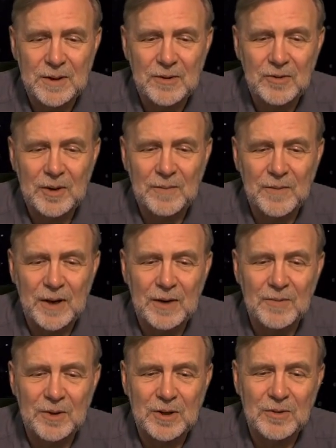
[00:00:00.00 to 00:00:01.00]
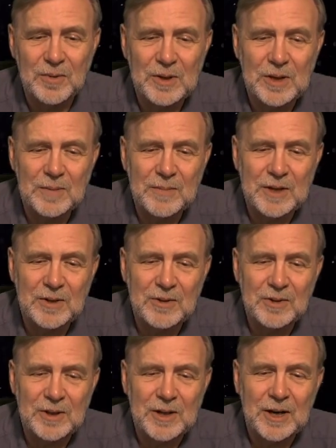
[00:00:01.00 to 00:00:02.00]
Step 5 reads, we admitted
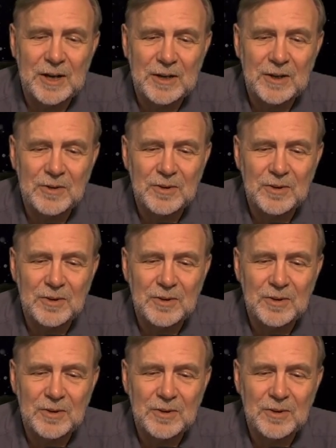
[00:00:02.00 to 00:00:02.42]
to God and